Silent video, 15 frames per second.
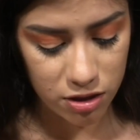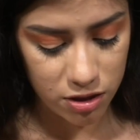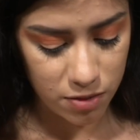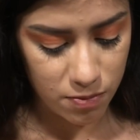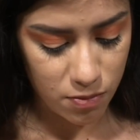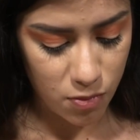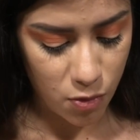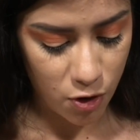the
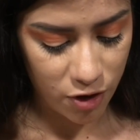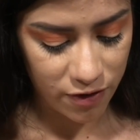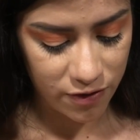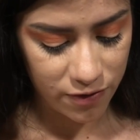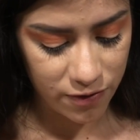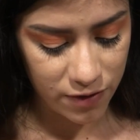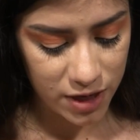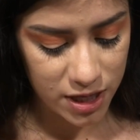
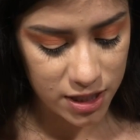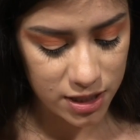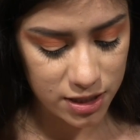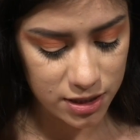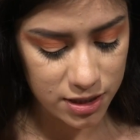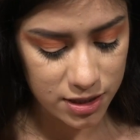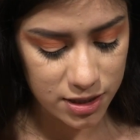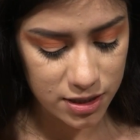
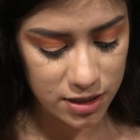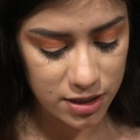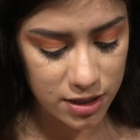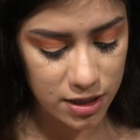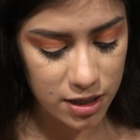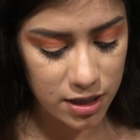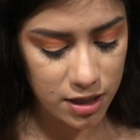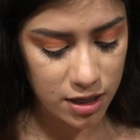Morphe's
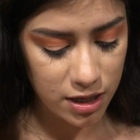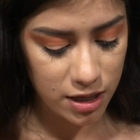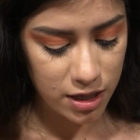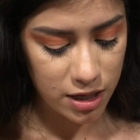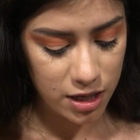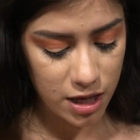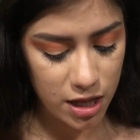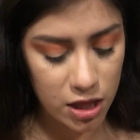
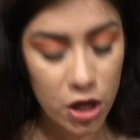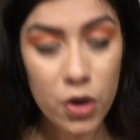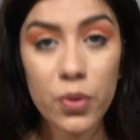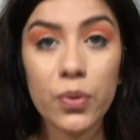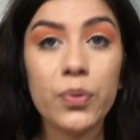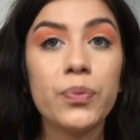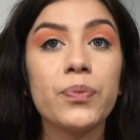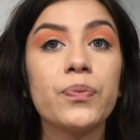yellow
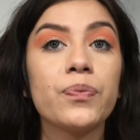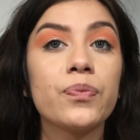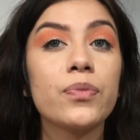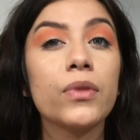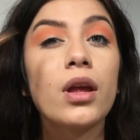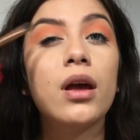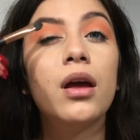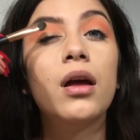
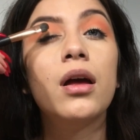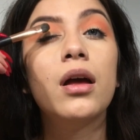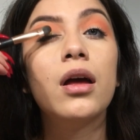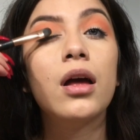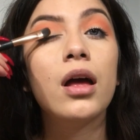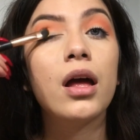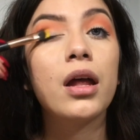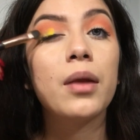
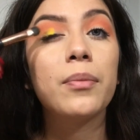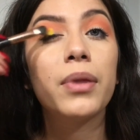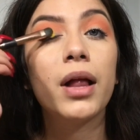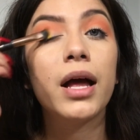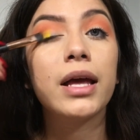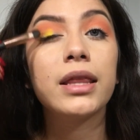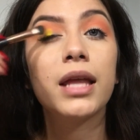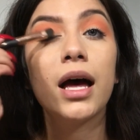and
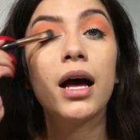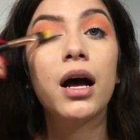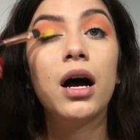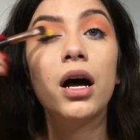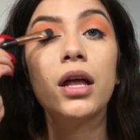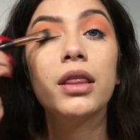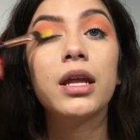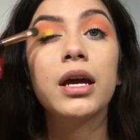applying that
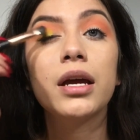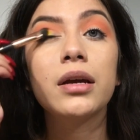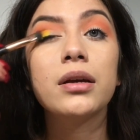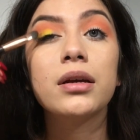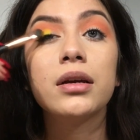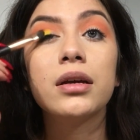on there.